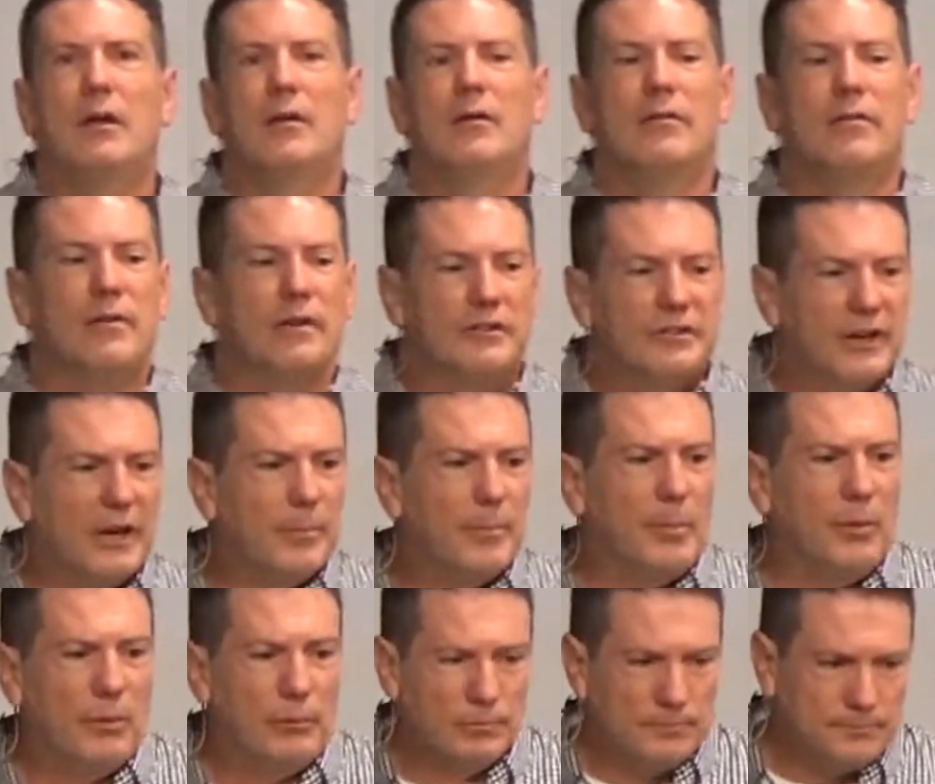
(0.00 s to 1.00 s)
For
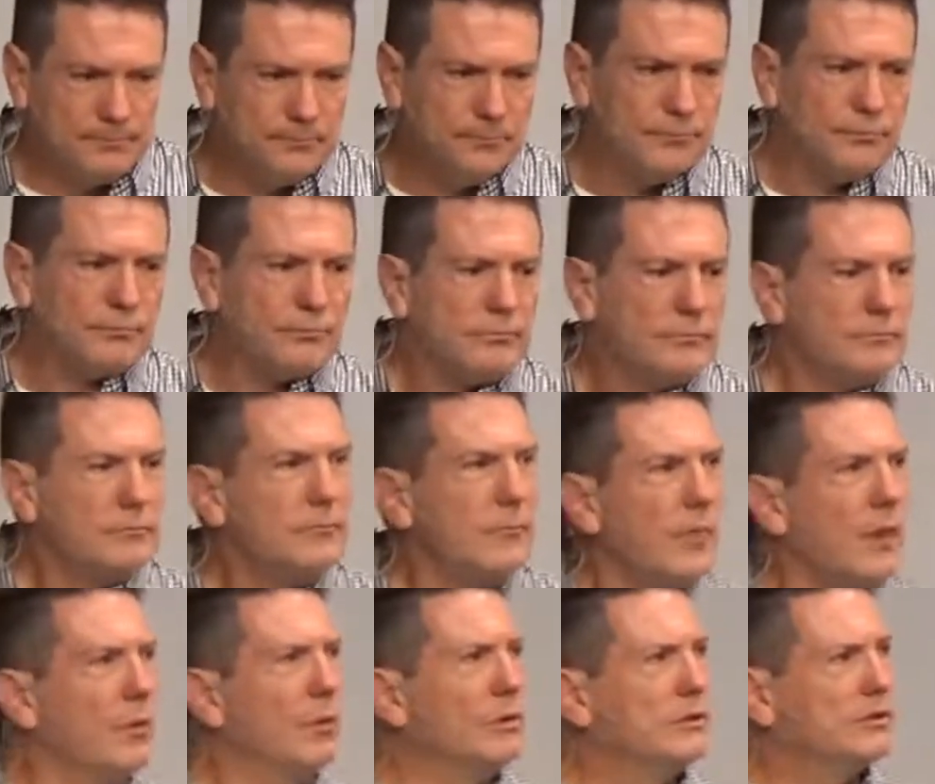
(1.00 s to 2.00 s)
example,
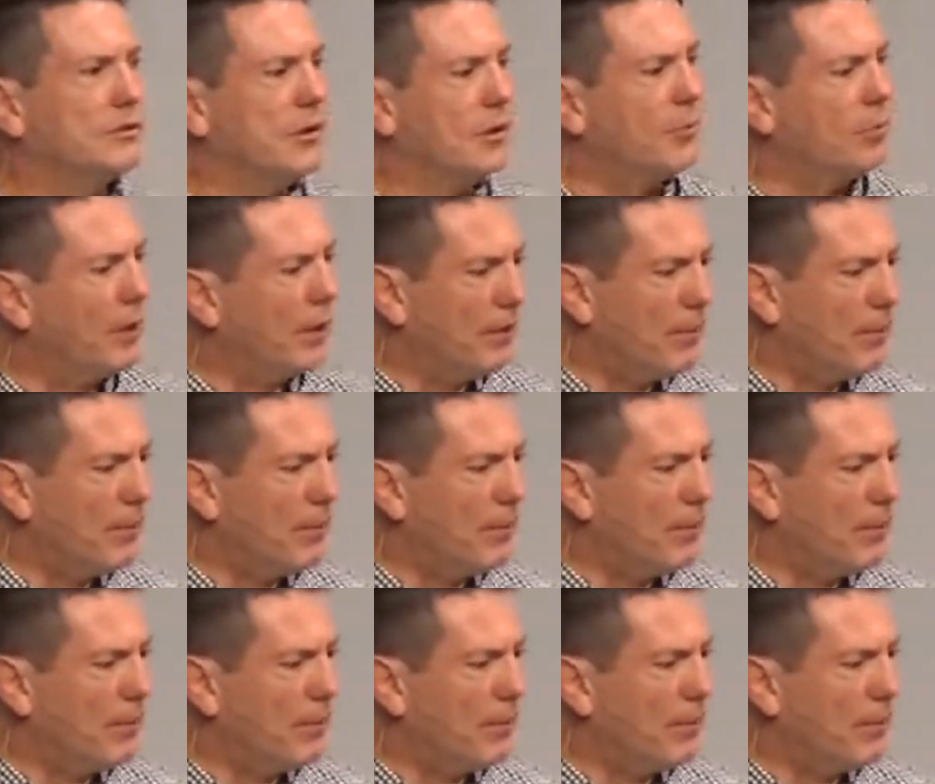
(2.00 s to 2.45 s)
when somebody